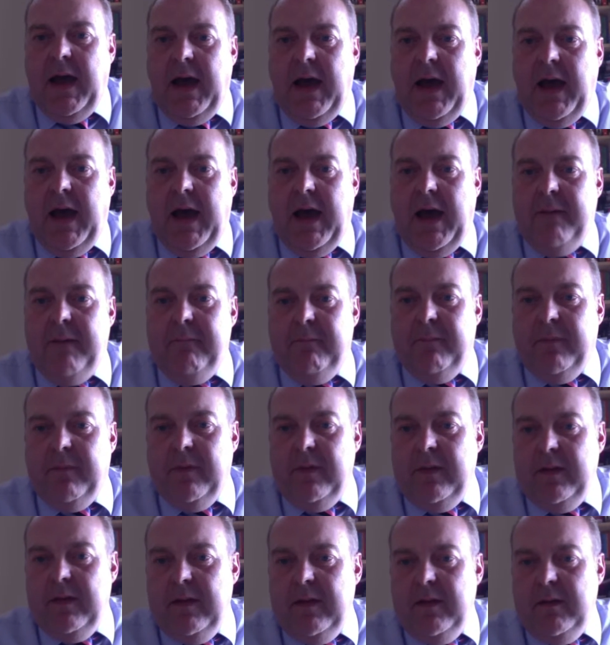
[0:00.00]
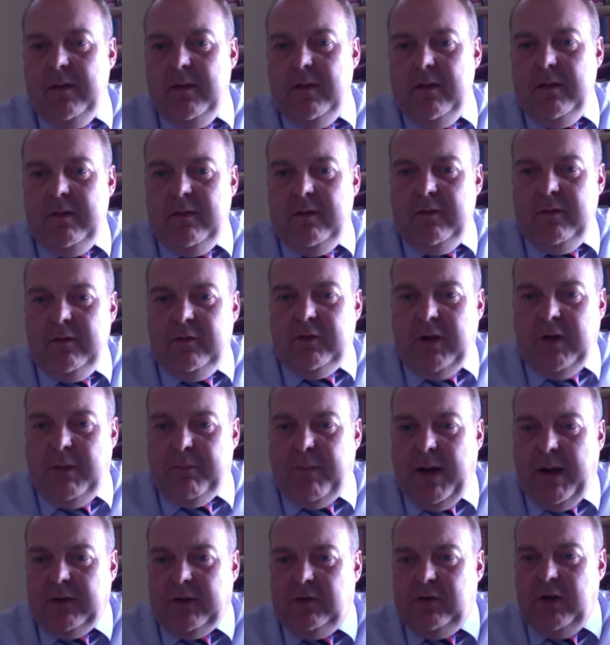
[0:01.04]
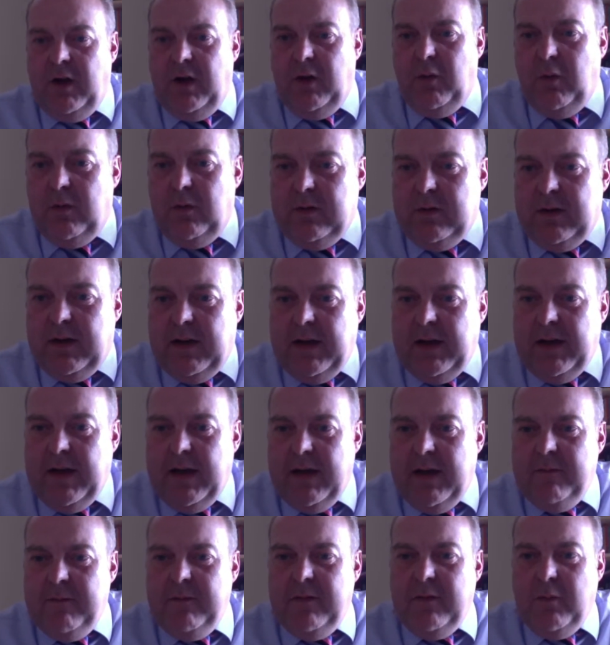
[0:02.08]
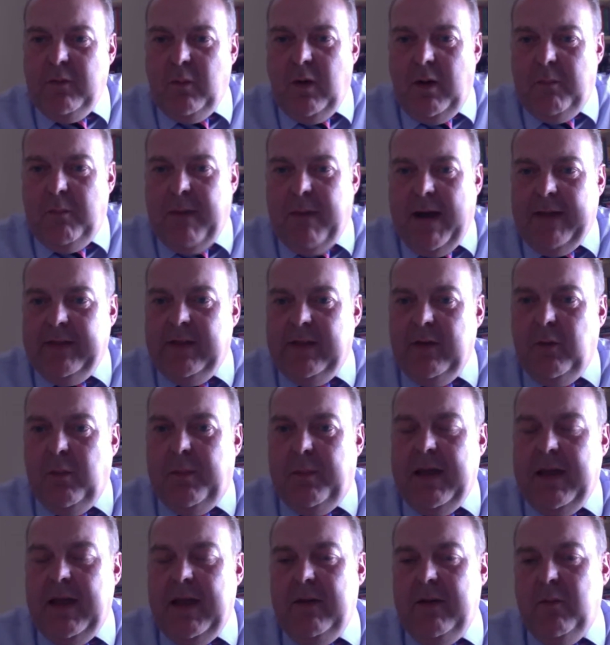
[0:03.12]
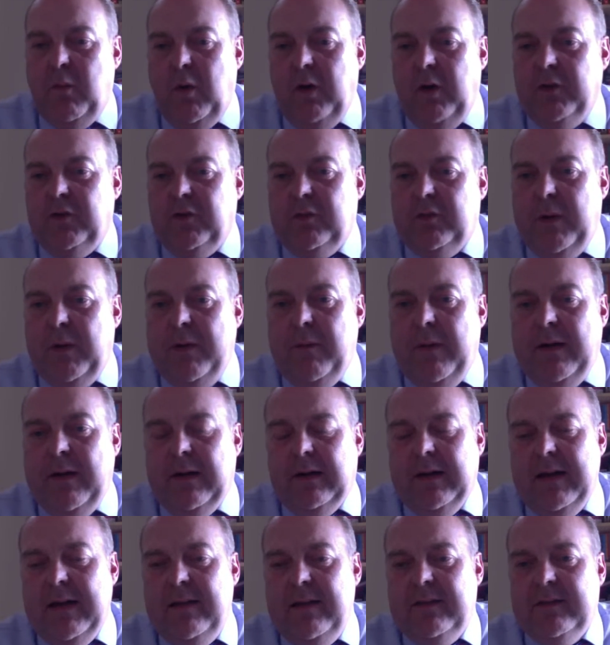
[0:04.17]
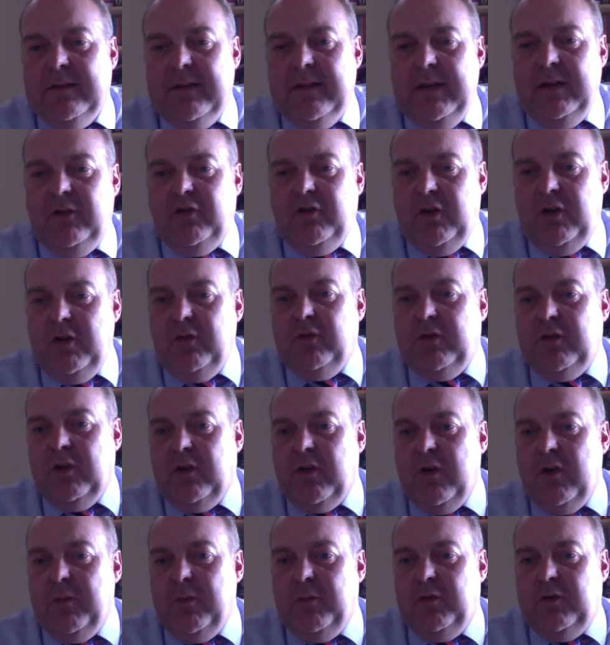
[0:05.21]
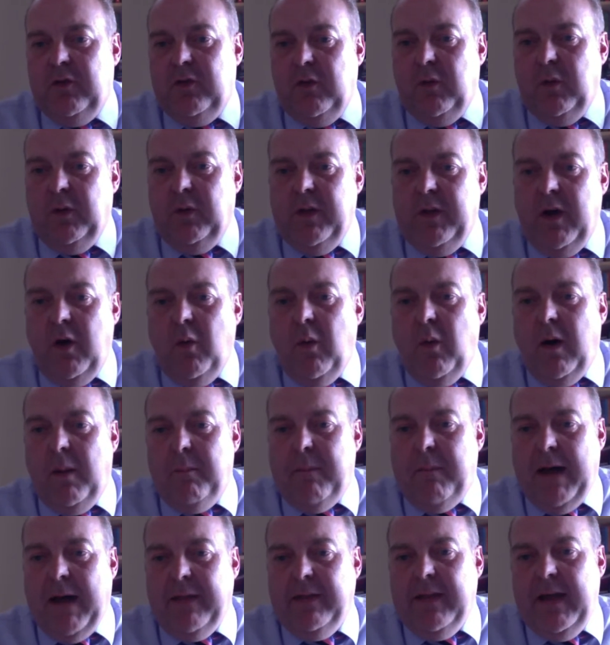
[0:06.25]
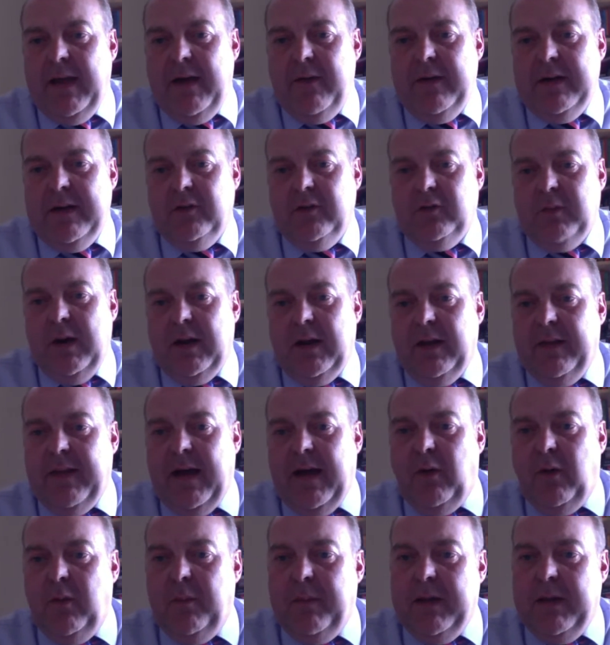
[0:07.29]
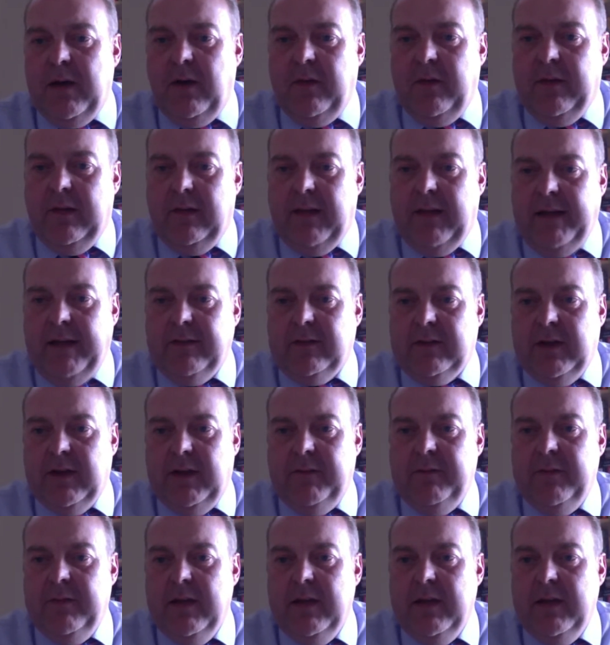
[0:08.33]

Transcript: Jetpack Joe, what band they'll be in. Once we release the tutor groups, you will know what band they're in as well, and that will be on the letter.